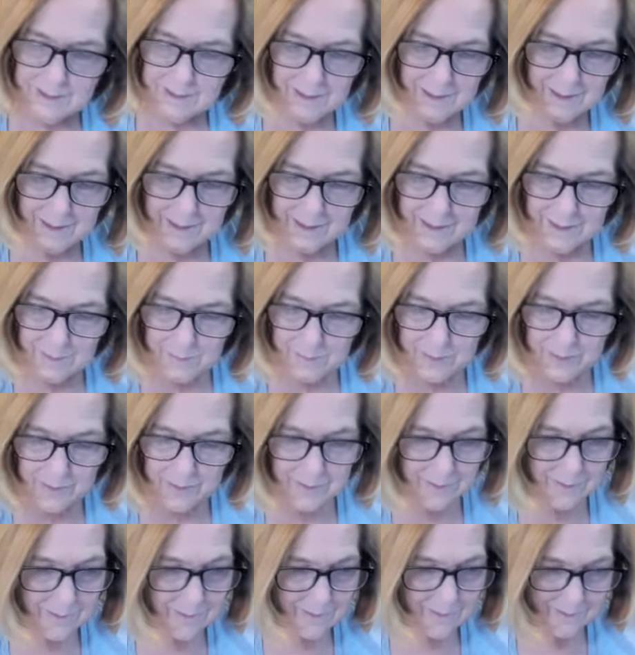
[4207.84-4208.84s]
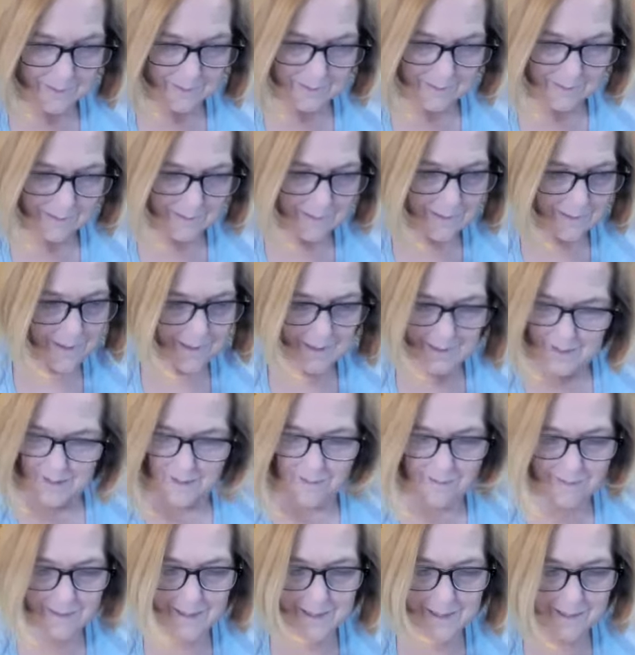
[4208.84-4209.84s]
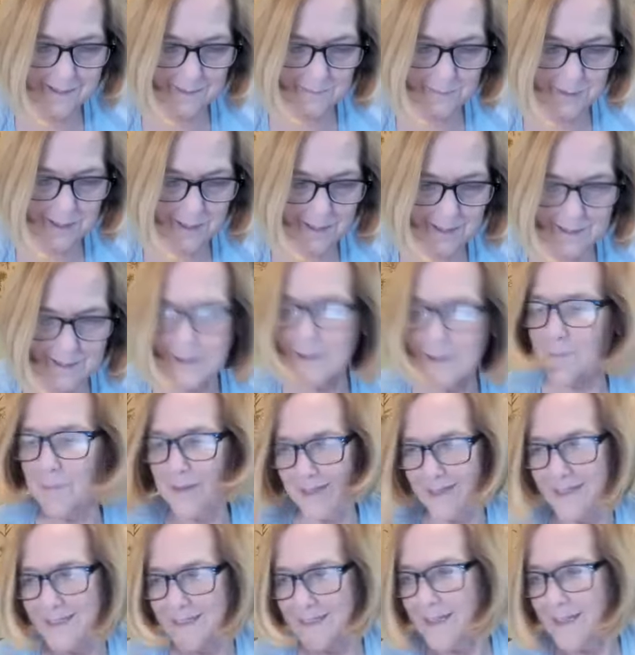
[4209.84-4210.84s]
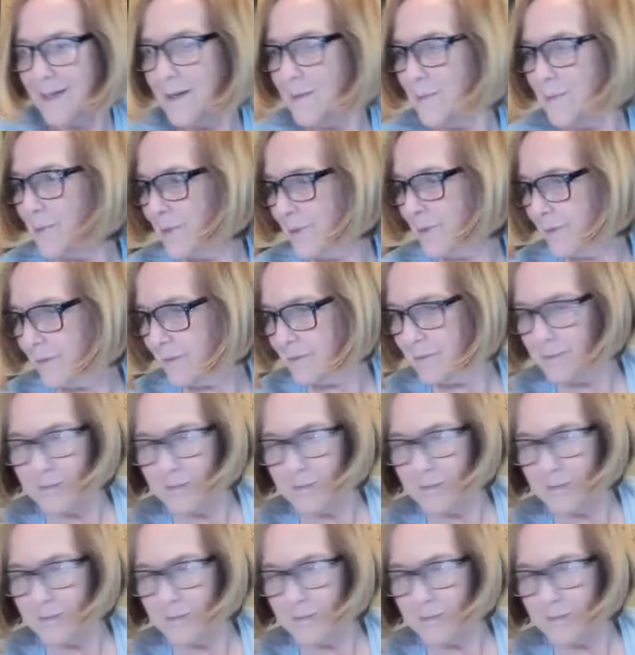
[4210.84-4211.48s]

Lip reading: not amber. I'll take it back, but it's amber.